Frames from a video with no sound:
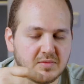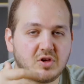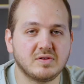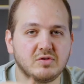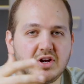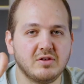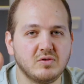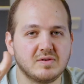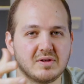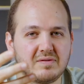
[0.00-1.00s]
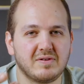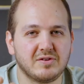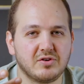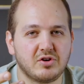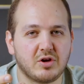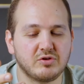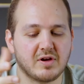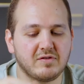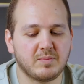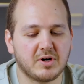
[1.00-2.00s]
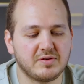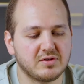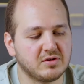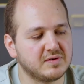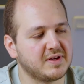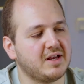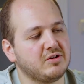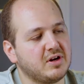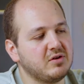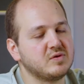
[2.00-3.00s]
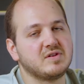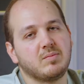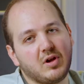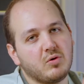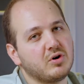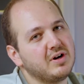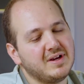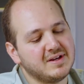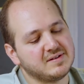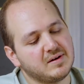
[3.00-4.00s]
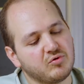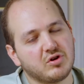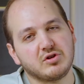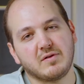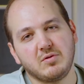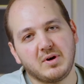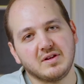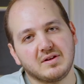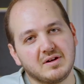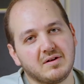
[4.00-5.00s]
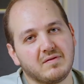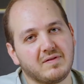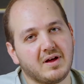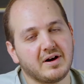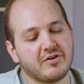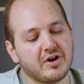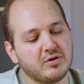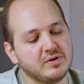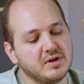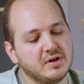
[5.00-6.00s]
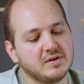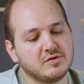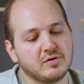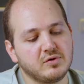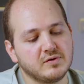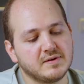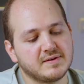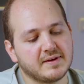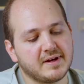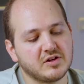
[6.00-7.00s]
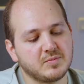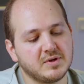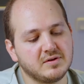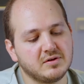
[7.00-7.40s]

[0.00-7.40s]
Because you're gonna use filter ground coffee particles and you're gonna use the blower, some ground coffee might fly around. So if you use this attachment,